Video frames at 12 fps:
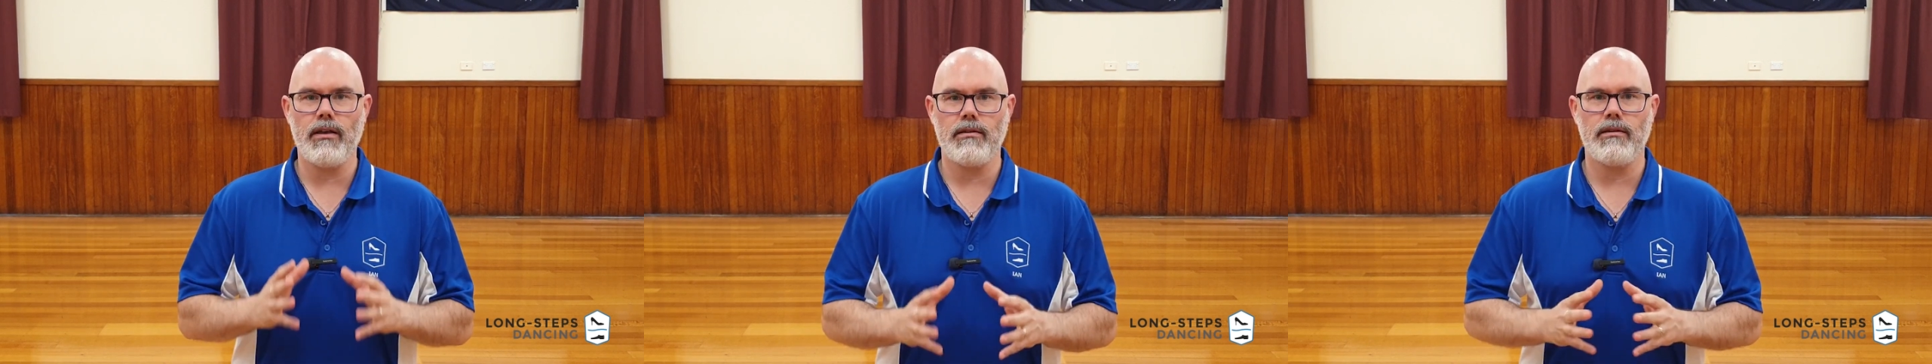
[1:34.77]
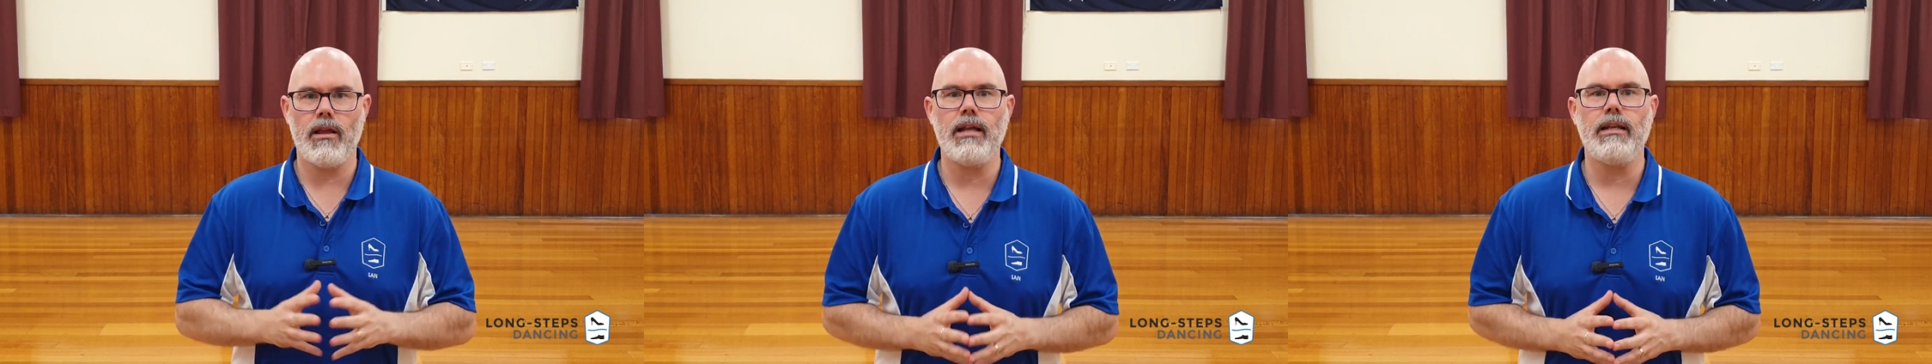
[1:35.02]
a
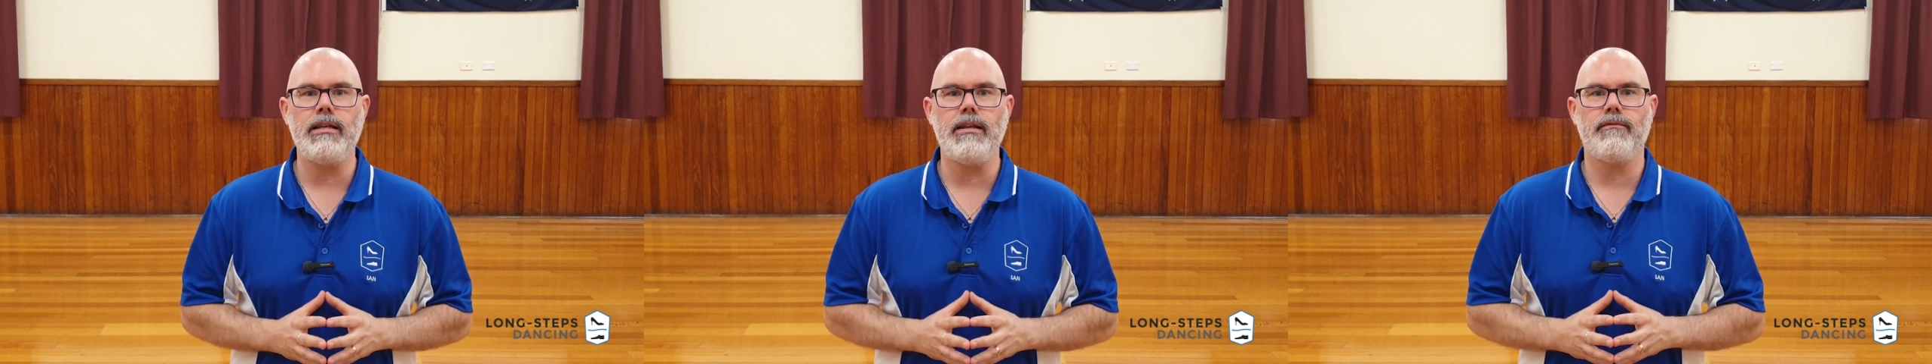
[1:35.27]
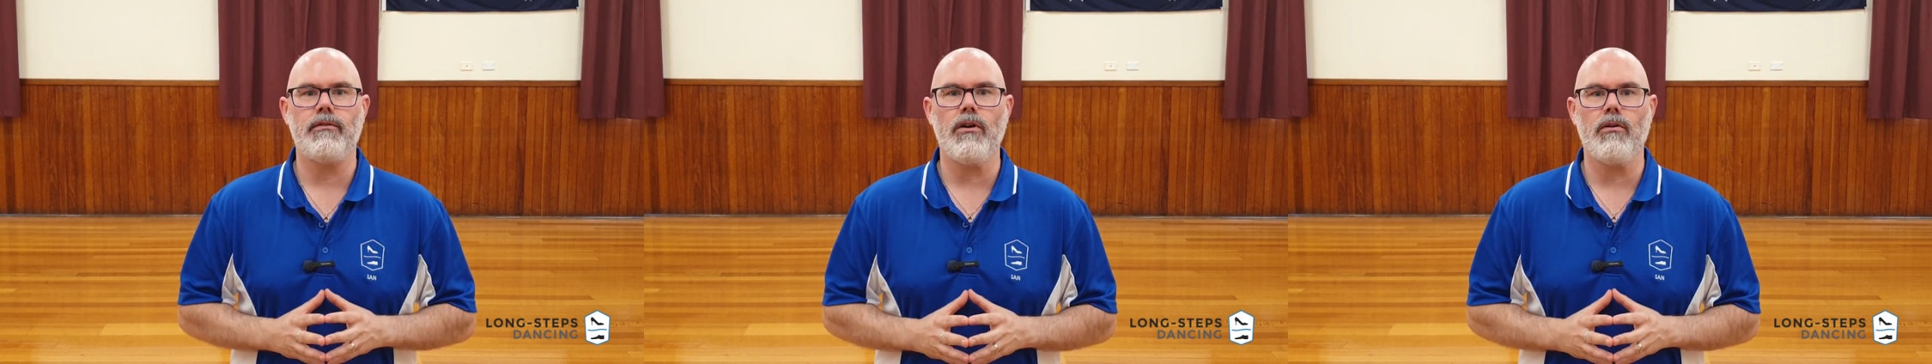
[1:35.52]
slightly
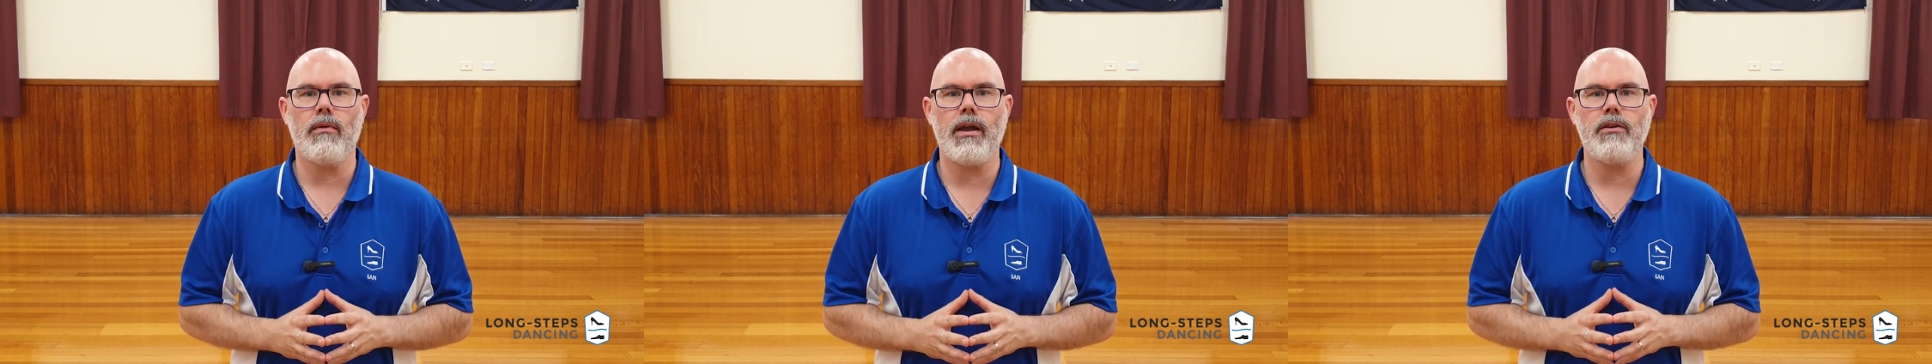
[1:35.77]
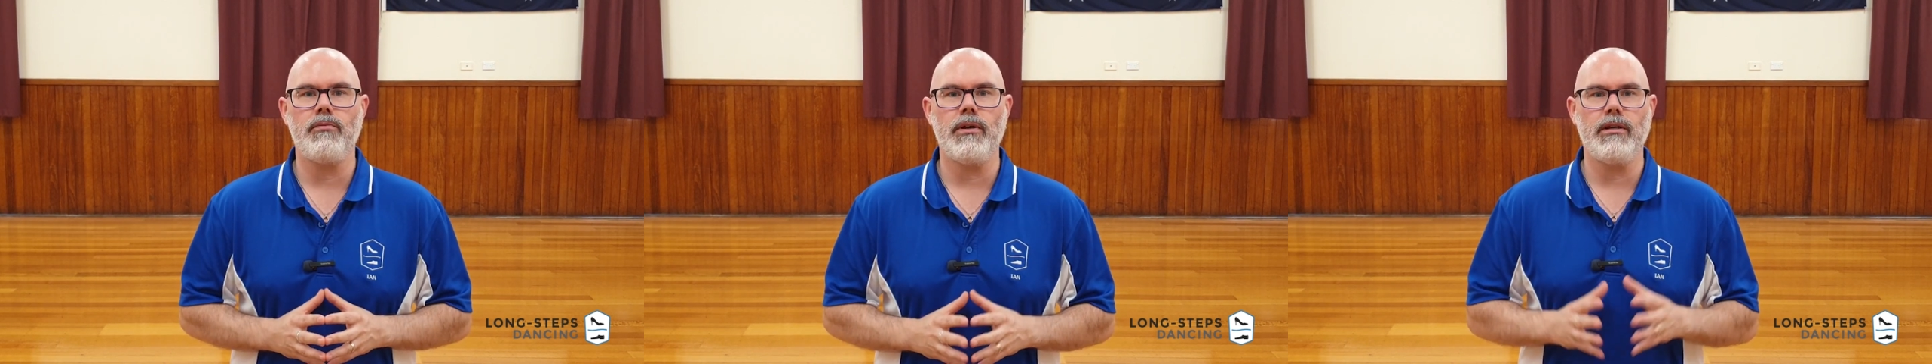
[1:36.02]
different
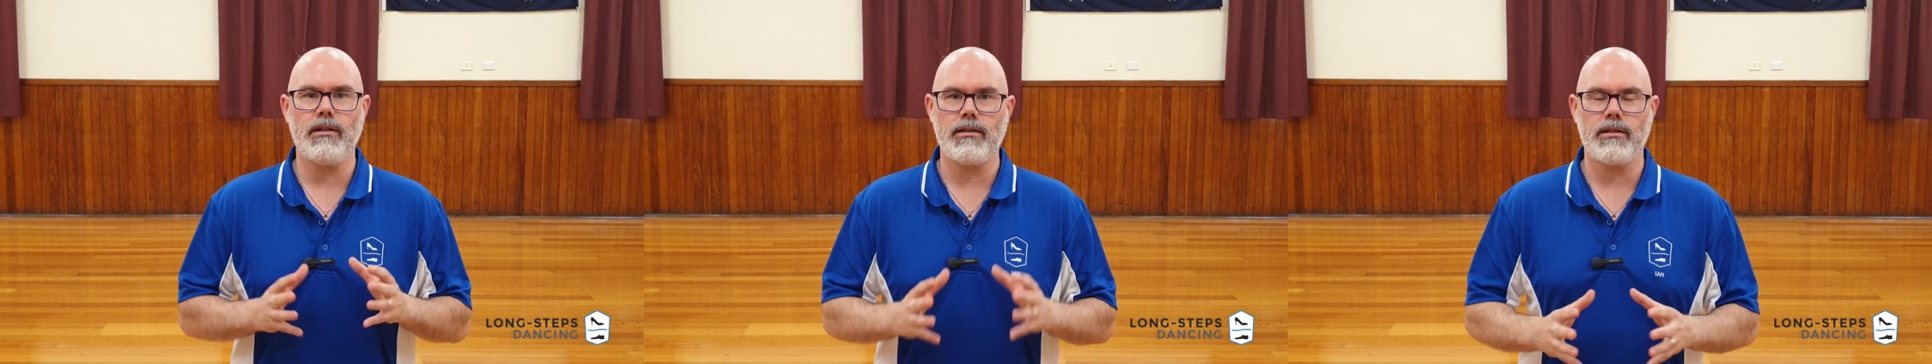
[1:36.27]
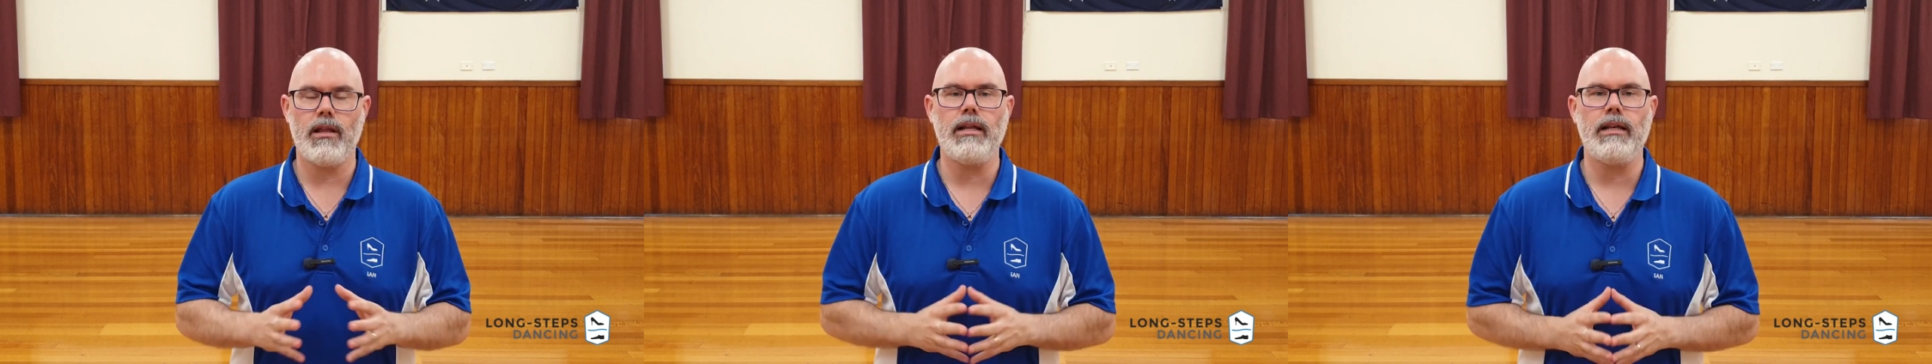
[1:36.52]
arrangement and a
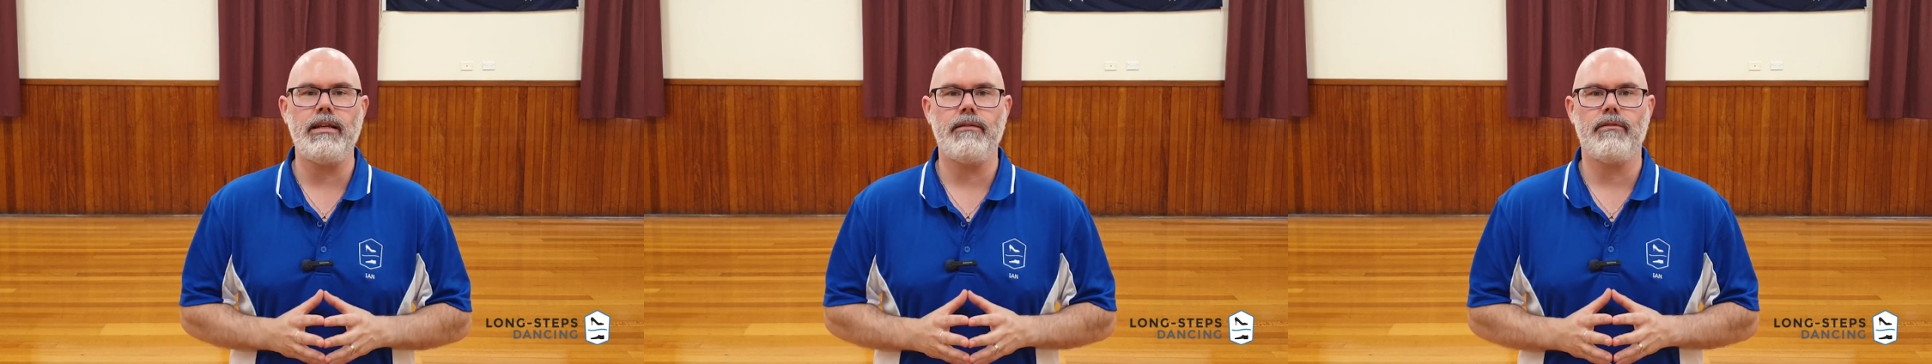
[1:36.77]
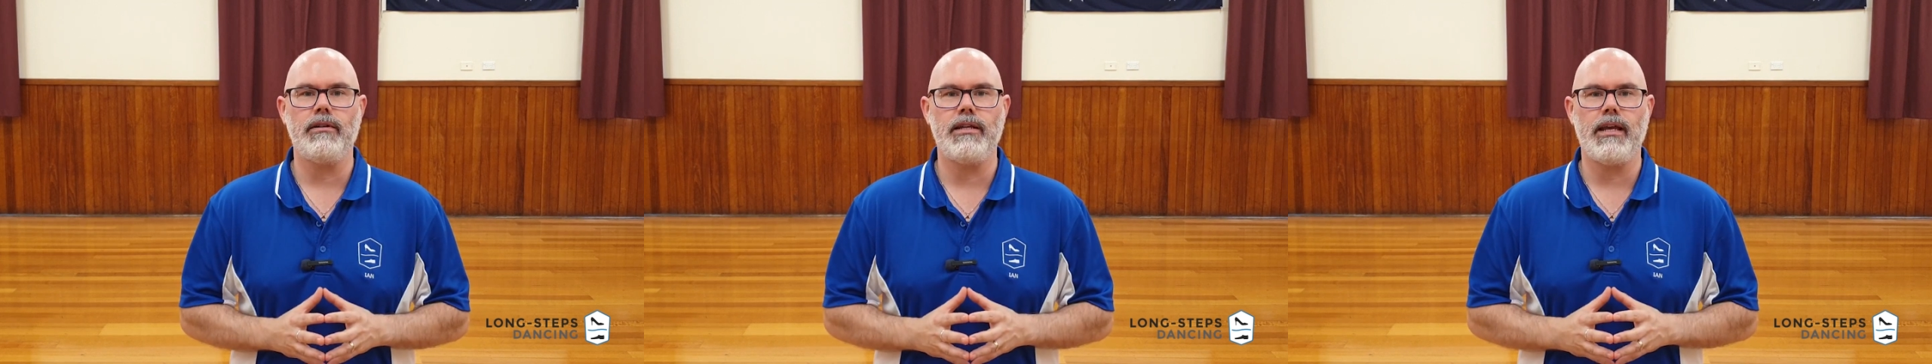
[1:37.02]
slightly
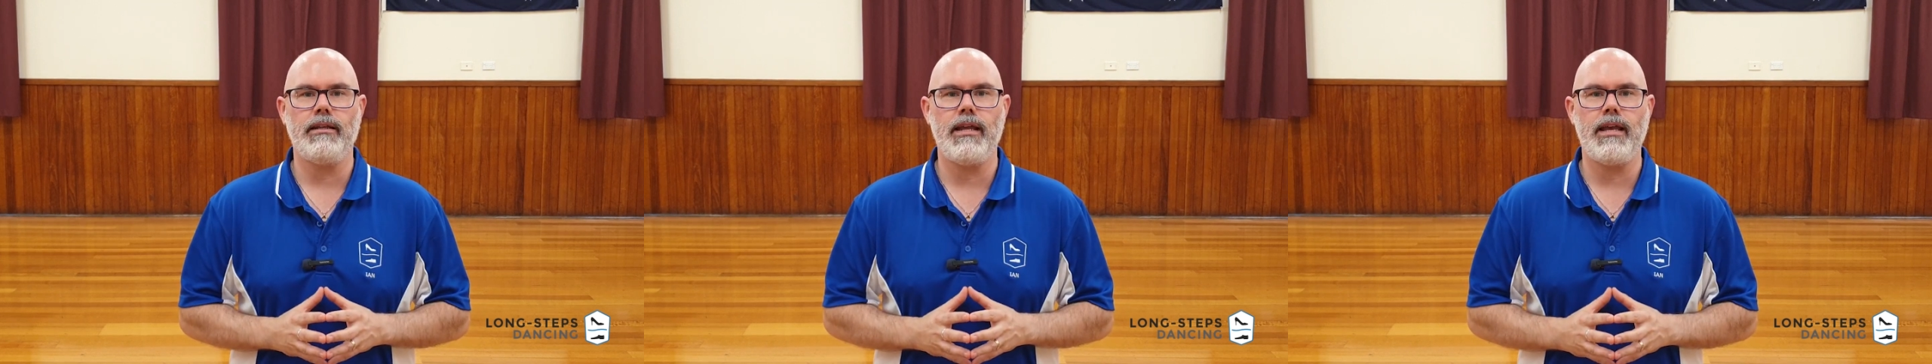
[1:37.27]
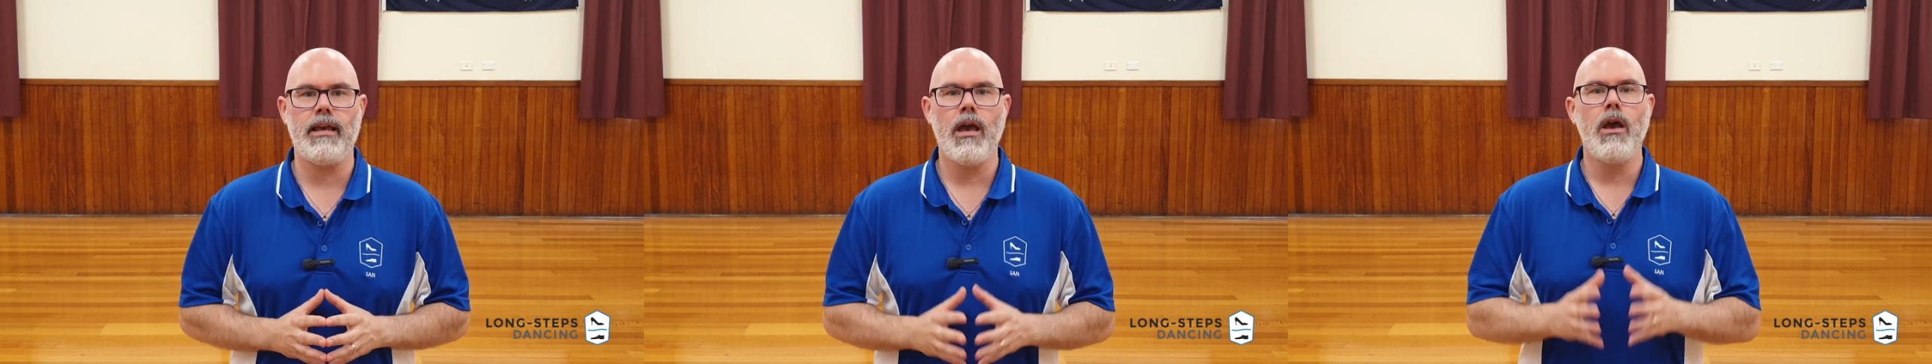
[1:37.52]
different
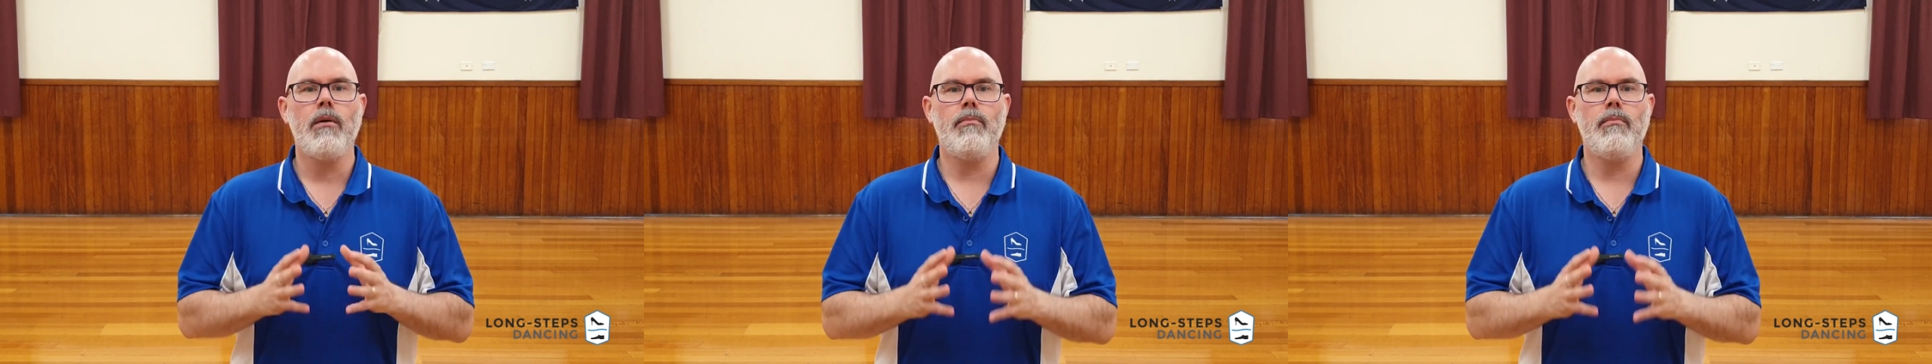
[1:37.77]
technique